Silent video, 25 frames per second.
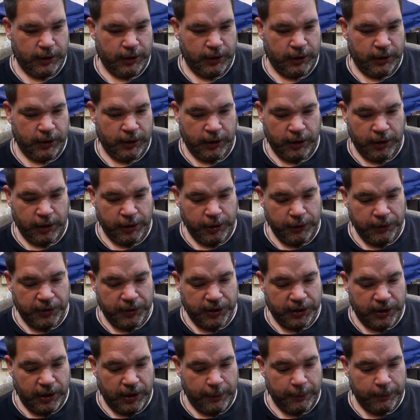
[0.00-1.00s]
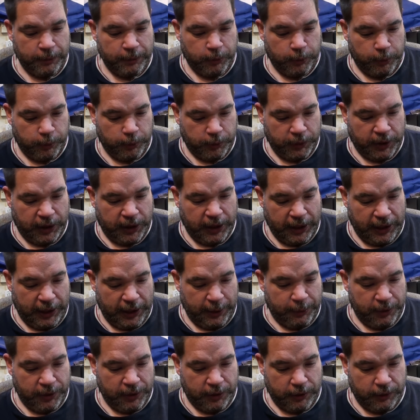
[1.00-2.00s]
I know some
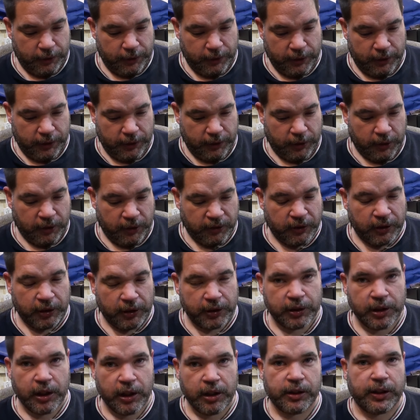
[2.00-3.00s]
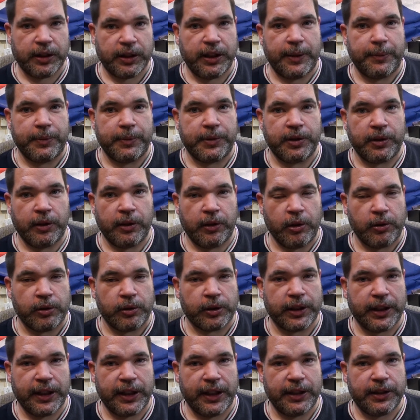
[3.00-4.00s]
came with crocodile clips and a
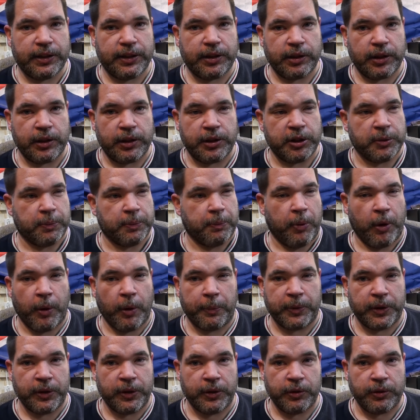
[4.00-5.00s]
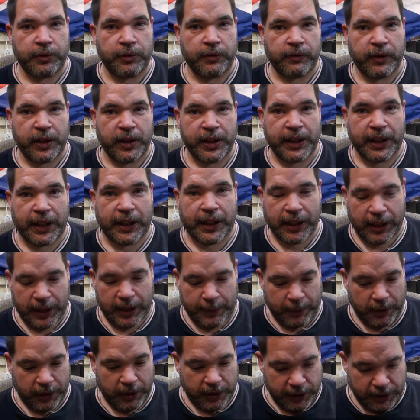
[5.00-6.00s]
long lead, so you just pop your hood and run your
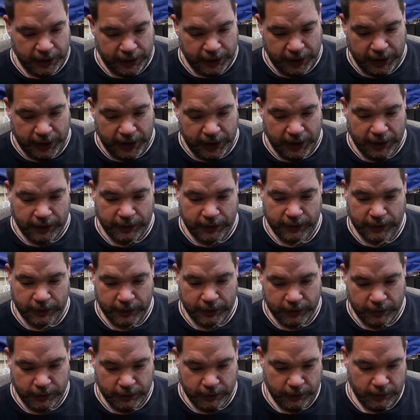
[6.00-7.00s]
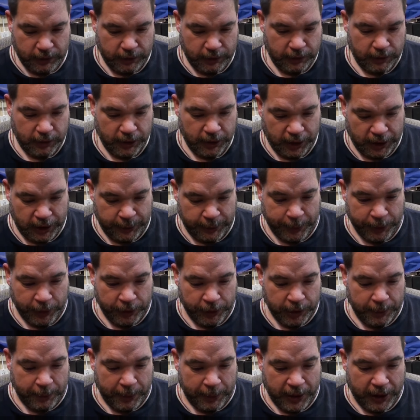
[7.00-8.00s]
cable under there, clip it
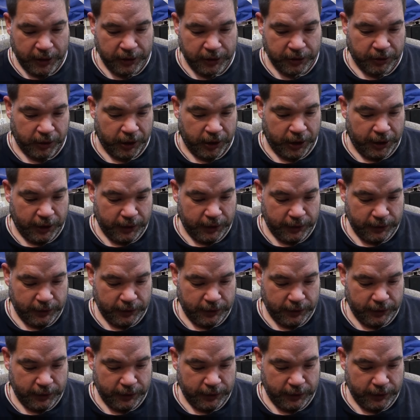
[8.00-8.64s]
on the battery.